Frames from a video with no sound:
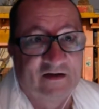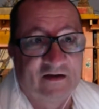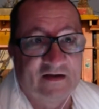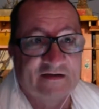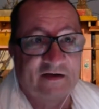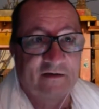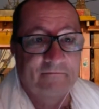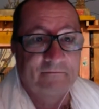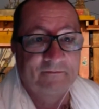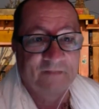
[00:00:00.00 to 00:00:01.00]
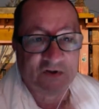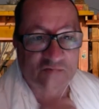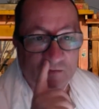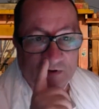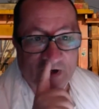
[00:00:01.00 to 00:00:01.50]
This M
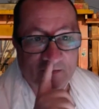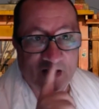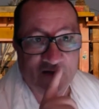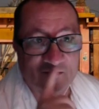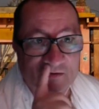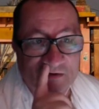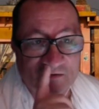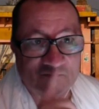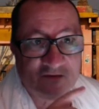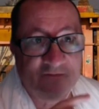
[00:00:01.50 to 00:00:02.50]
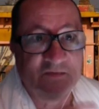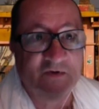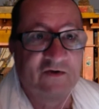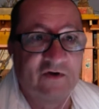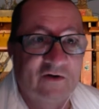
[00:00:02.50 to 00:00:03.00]
should come out from
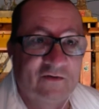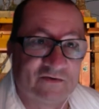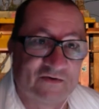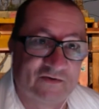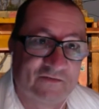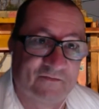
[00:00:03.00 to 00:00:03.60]
your nose.